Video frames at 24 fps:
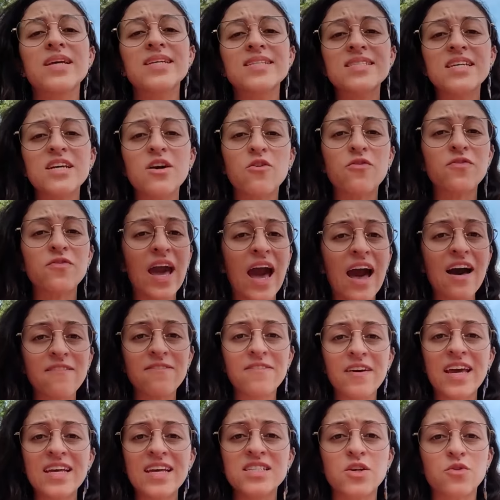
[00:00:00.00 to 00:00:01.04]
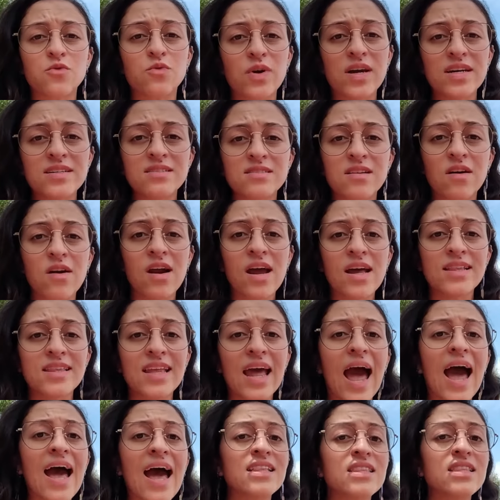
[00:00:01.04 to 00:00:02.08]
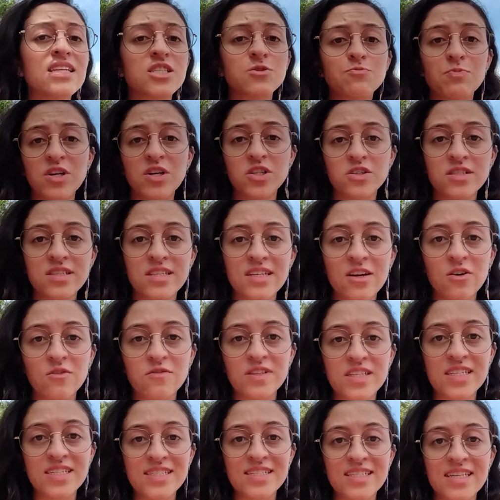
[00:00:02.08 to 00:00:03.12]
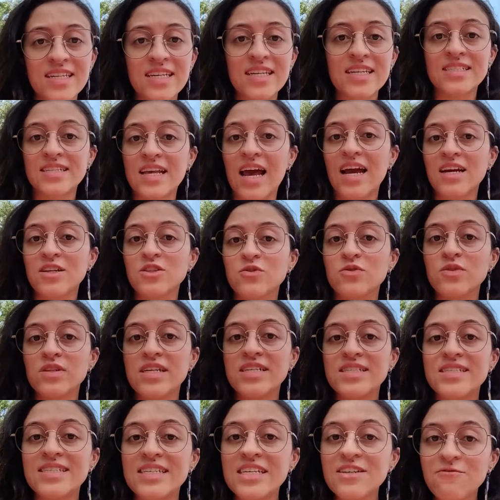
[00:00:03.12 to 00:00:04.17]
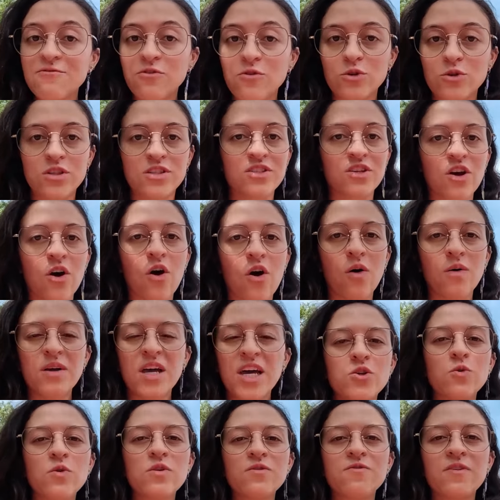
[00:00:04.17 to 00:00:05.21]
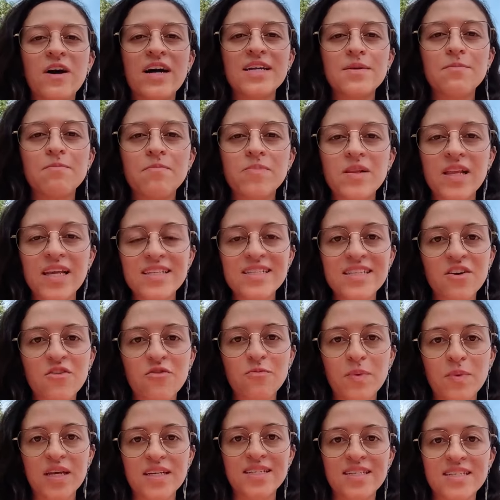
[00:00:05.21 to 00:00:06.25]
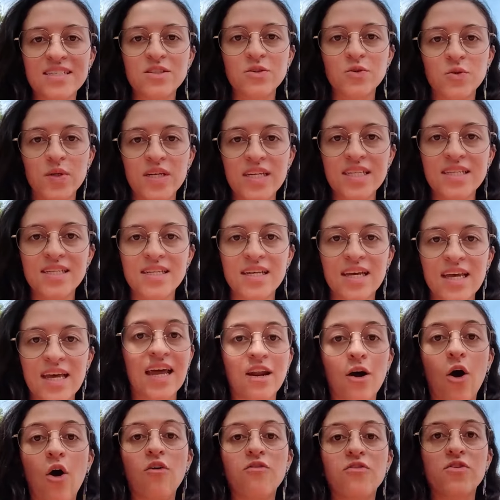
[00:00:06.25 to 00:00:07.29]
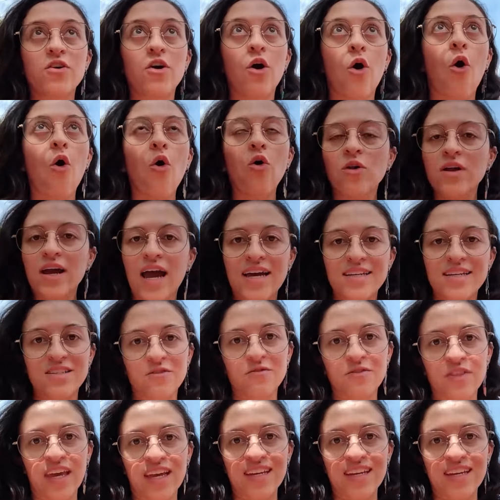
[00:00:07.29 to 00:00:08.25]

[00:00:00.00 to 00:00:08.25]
plenty of cafes, restaurants, and the specialty of this city is actually seafood, so you will find plenty of places to eat that offer all kinds of